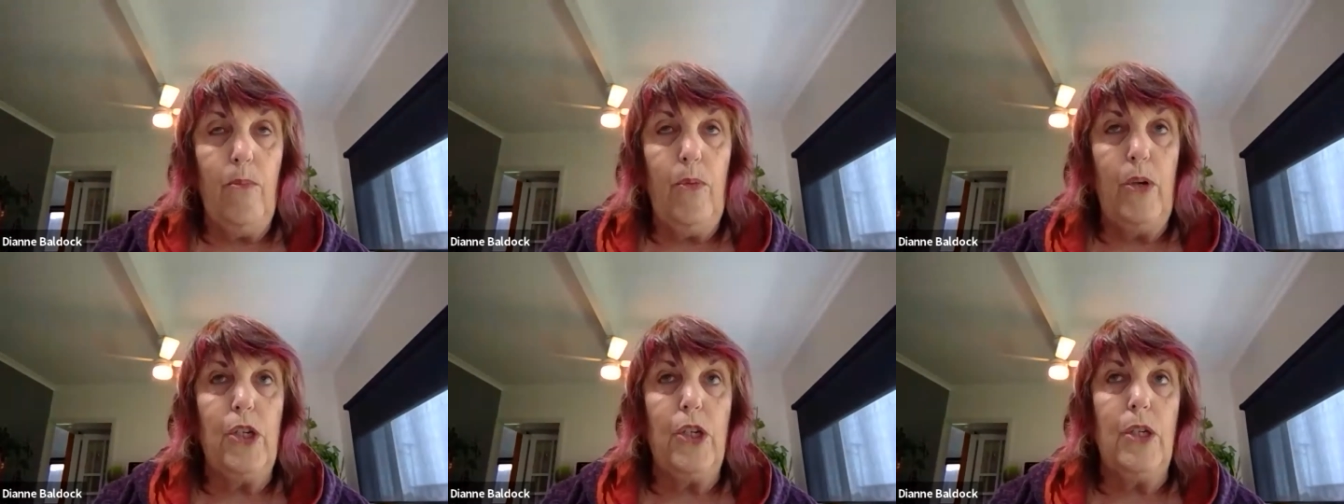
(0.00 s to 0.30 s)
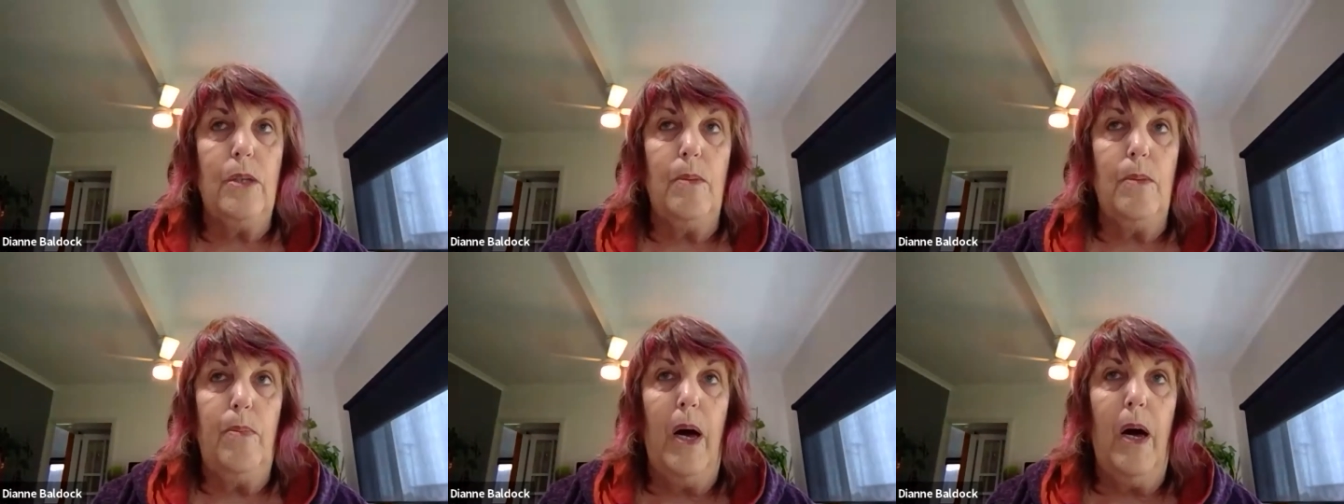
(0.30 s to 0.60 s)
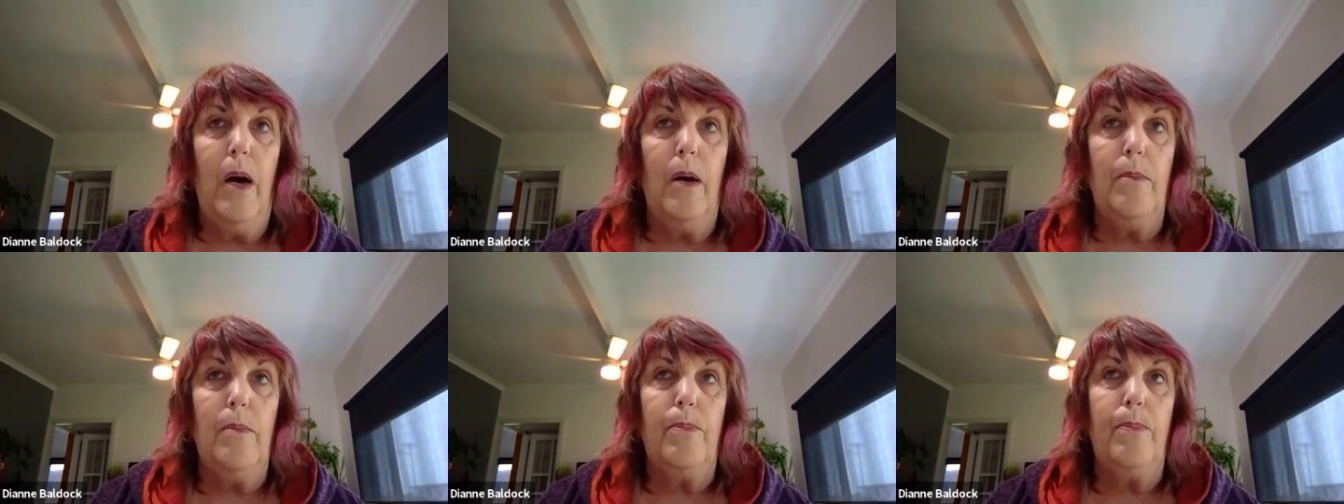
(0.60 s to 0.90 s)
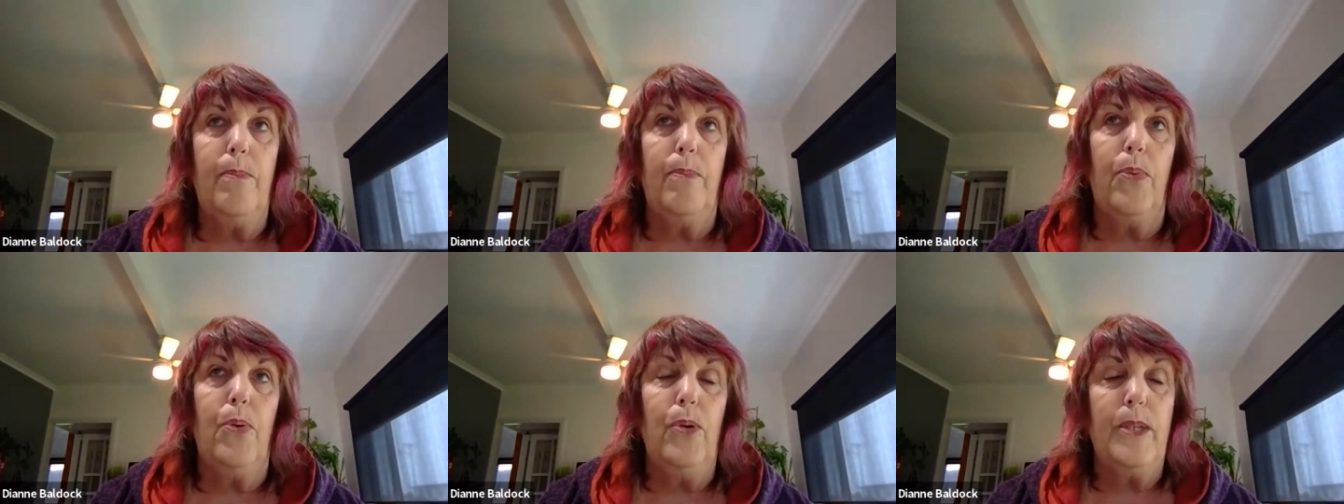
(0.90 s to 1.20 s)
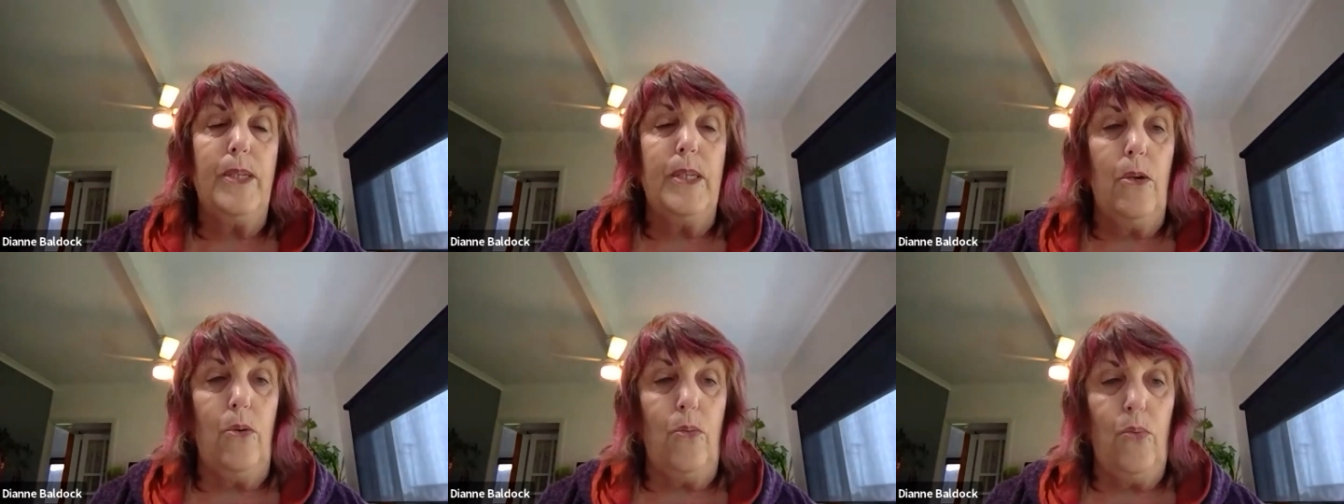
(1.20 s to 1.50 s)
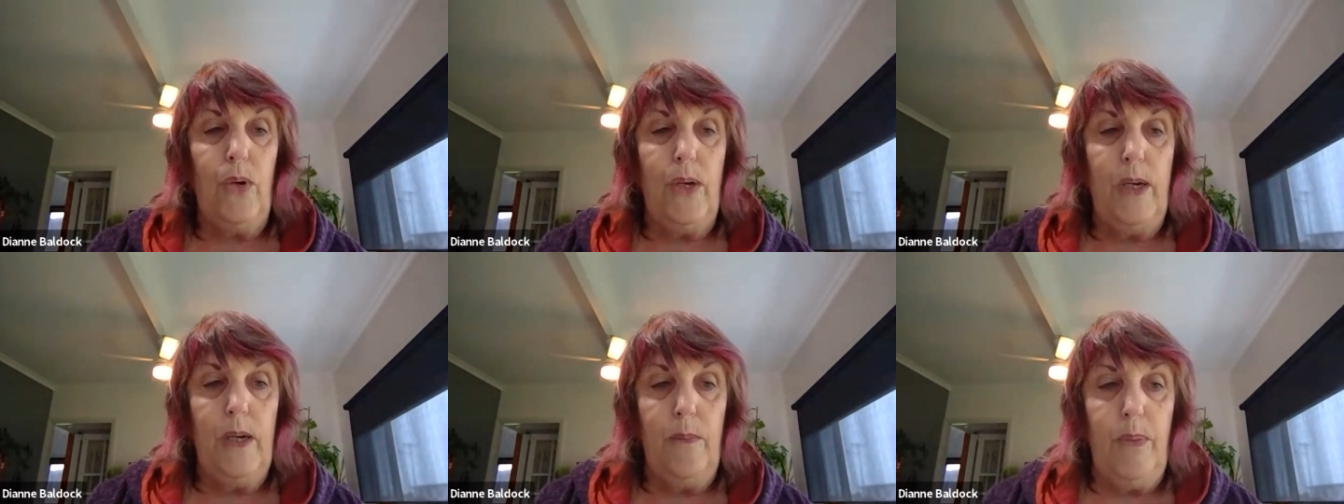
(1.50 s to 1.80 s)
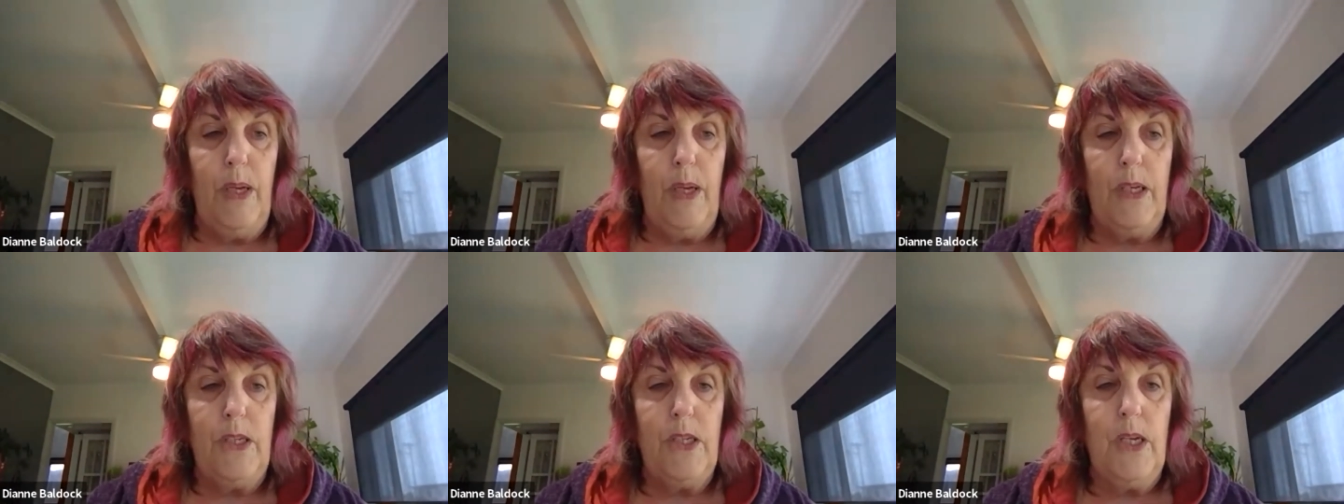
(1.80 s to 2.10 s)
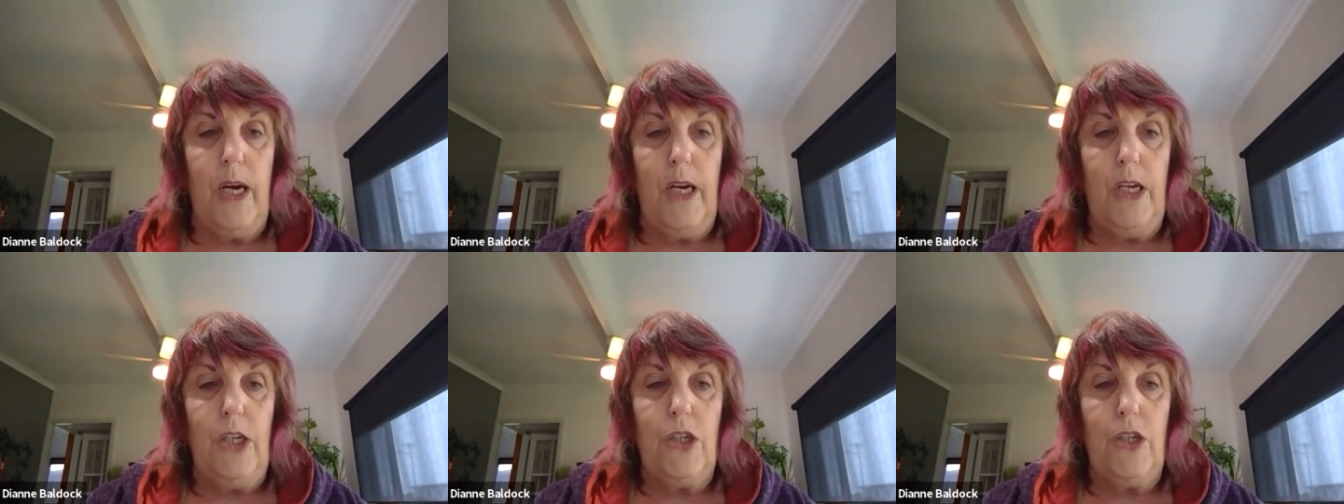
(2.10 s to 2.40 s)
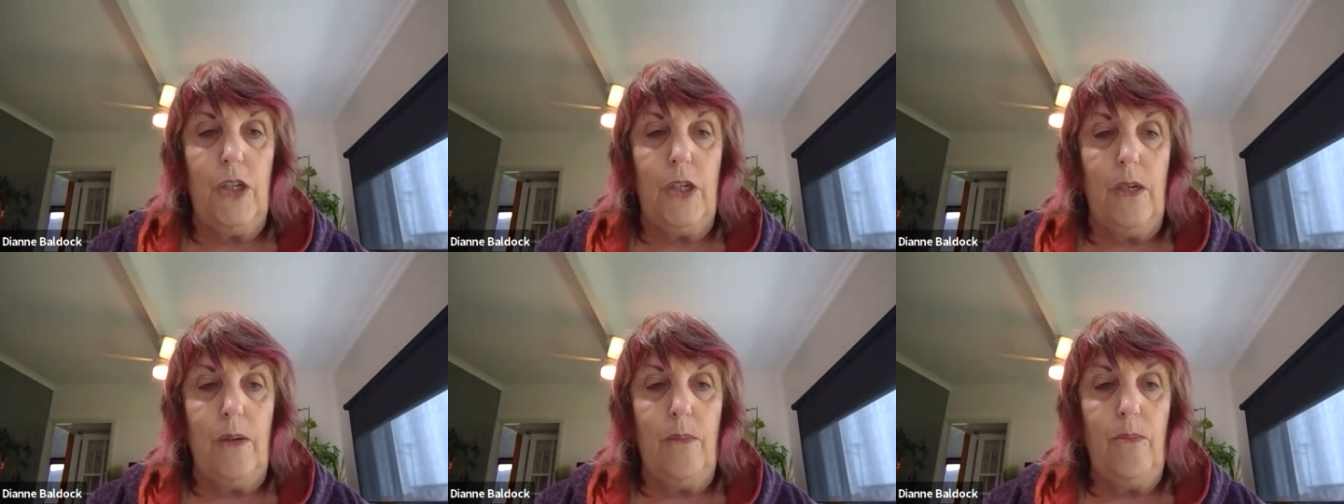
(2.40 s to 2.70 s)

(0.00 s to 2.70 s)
which is about prisoner rehabilitation